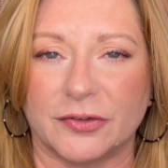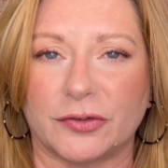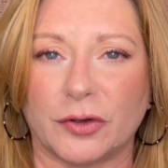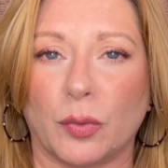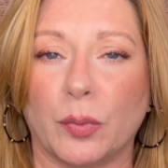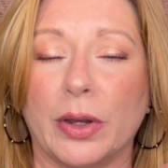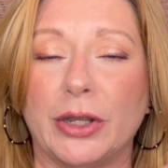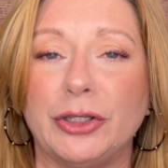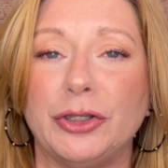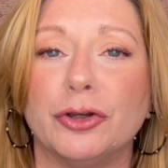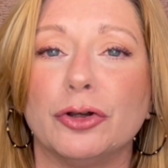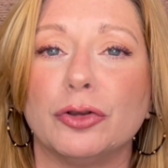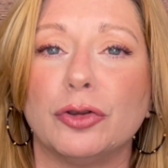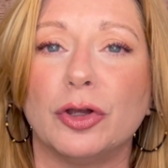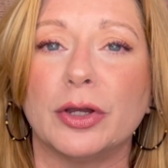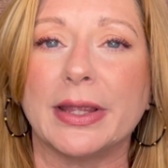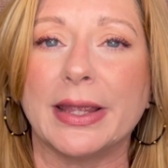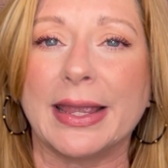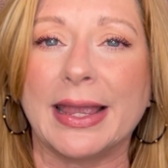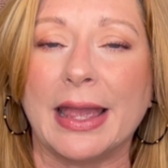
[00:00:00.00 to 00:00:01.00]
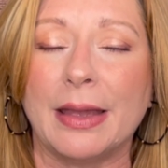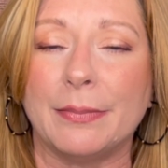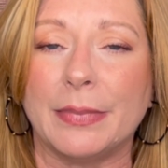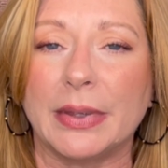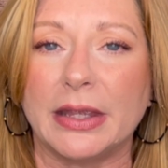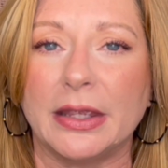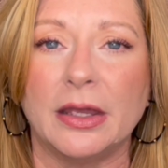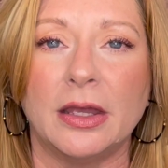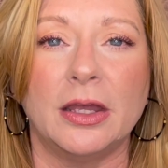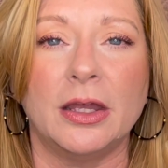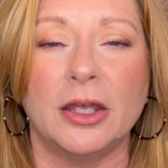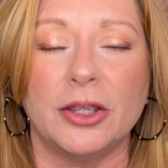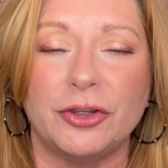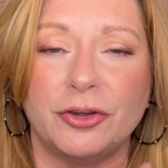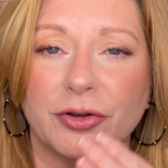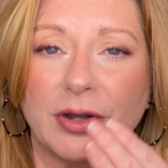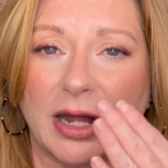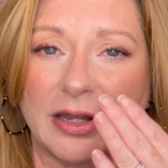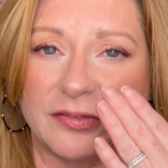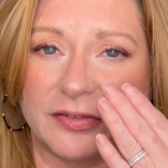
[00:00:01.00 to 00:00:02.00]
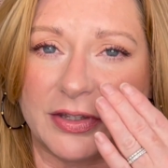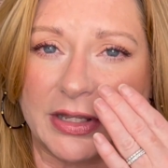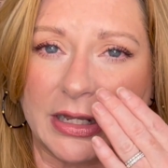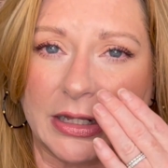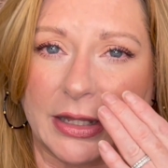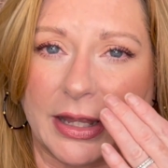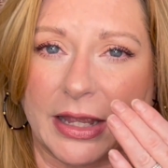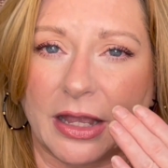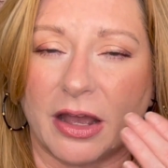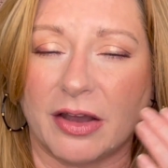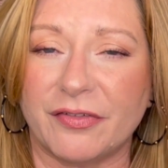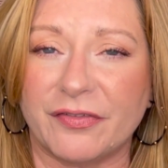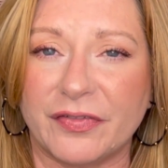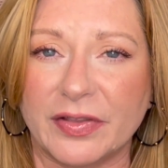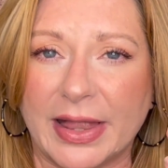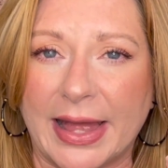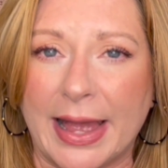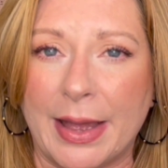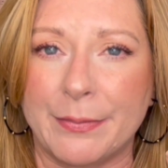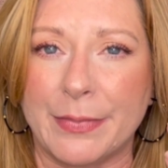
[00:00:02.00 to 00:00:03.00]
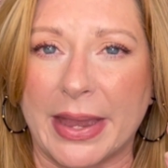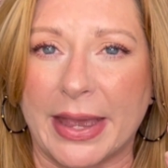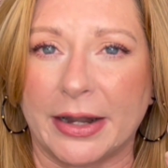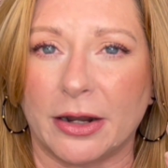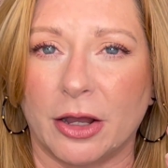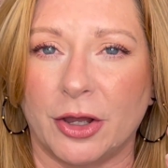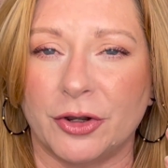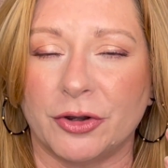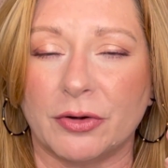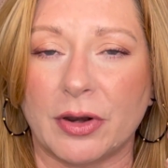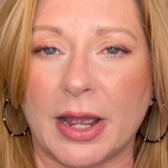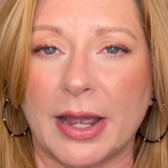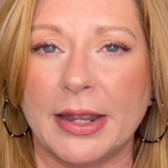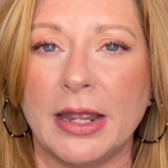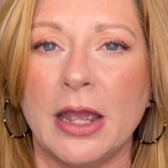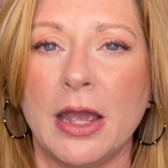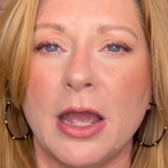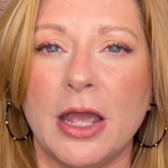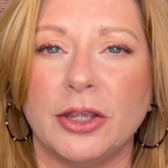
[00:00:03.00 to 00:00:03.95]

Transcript: So when you're looking at me, you're not seeing like a flat matte under eye.